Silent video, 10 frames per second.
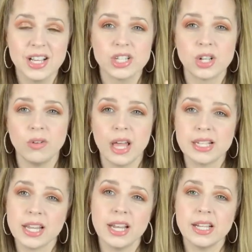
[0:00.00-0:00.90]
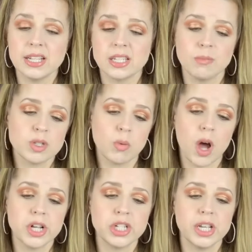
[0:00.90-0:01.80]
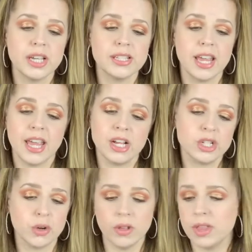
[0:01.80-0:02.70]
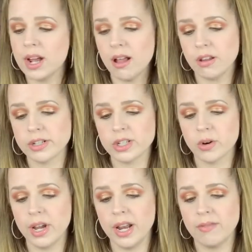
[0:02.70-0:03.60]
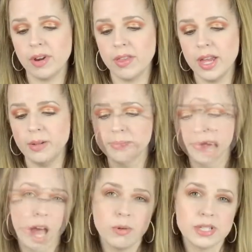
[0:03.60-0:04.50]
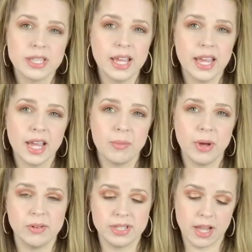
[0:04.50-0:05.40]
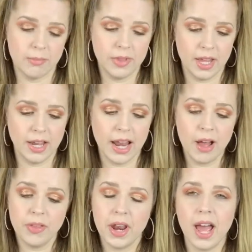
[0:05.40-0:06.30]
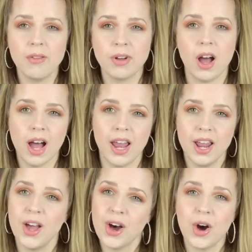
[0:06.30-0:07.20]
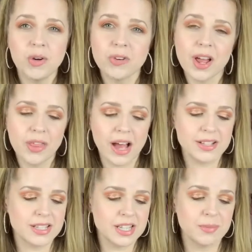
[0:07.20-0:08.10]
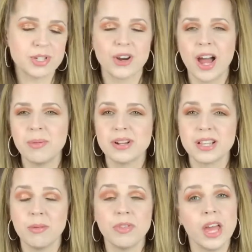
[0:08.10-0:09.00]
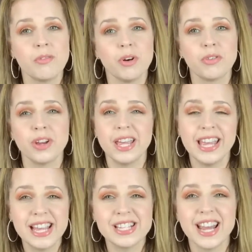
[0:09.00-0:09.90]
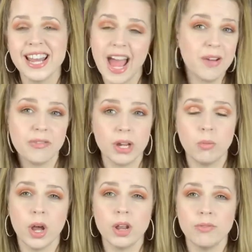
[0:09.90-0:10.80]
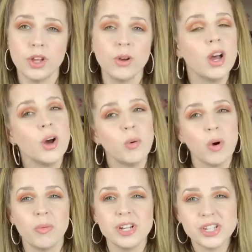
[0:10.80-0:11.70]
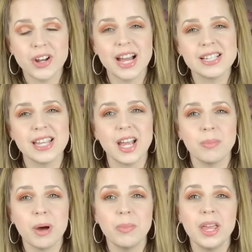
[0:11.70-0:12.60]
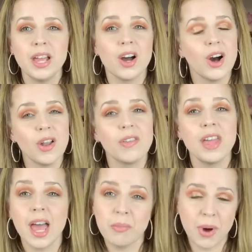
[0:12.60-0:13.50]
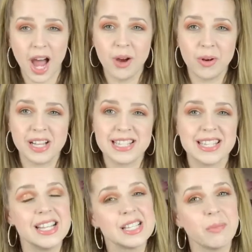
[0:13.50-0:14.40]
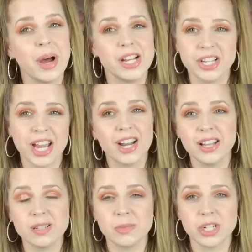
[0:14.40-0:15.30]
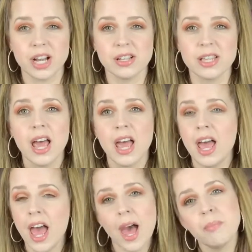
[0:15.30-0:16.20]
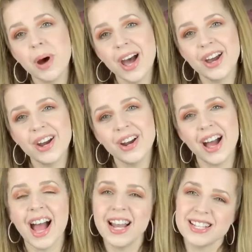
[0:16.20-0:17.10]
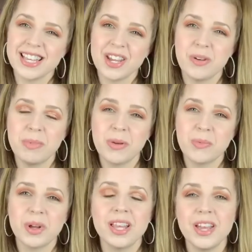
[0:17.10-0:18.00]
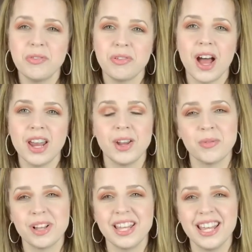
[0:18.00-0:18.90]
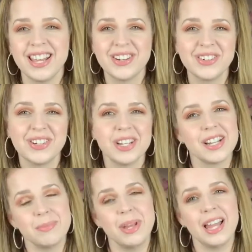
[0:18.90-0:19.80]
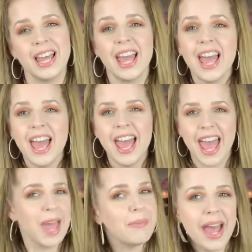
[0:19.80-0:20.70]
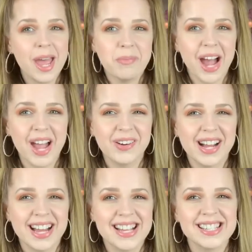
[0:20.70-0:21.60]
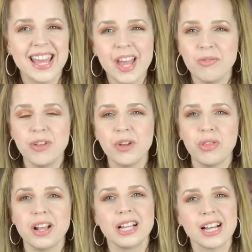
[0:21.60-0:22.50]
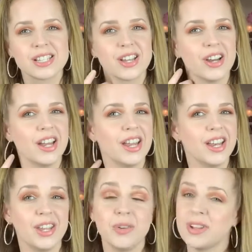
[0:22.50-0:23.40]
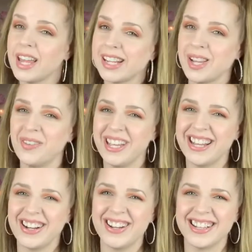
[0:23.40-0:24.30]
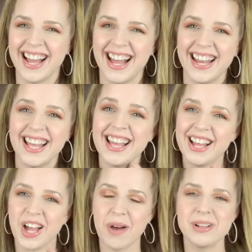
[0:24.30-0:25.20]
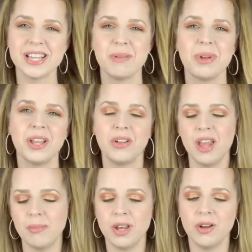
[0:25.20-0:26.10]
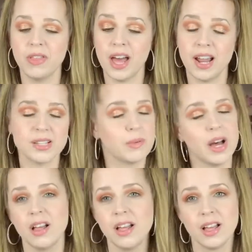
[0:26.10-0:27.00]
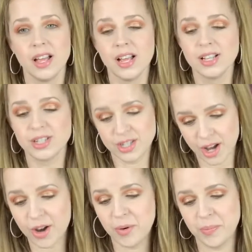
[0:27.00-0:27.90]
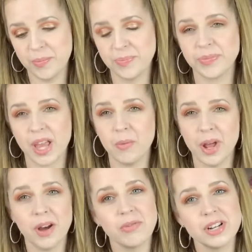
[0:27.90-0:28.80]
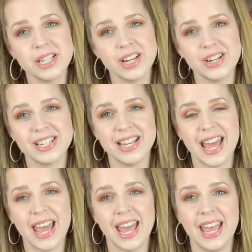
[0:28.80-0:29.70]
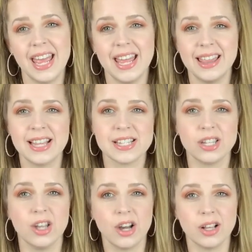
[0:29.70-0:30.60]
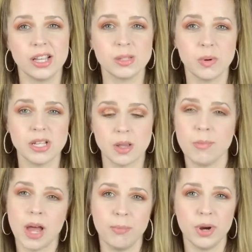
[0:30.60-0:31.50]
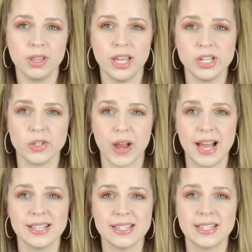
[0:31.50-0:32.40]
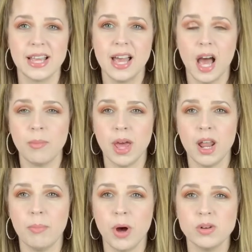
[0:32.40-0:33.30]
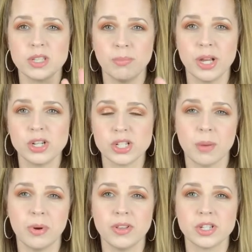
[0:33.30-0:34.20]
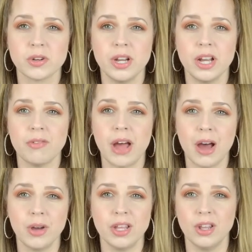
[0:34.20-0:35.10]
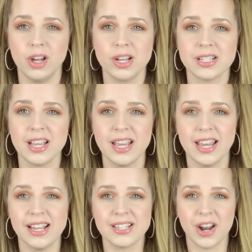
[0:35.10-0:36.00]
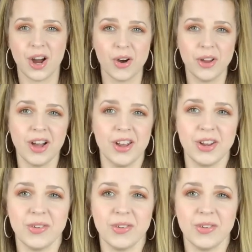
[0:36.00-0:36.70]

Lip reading: So let's get into some swatches and show you the color story and everything. I was thinking about something. Now that I've got over 1,000 subscribers, I'm thankful for each and every one of you. What would you guys think about being called the Empiras? Since my channel is Michelle's Empire, I just think it would be really fun and really cool to be like, hey my Empiras. If you think that's good and you would like to be called that, comment down below and let me know that as well. So I went out for dinner today in this look. This was my birthday dress. I'm gonna post some pictures up on the screen of how it looks. It's an Ariana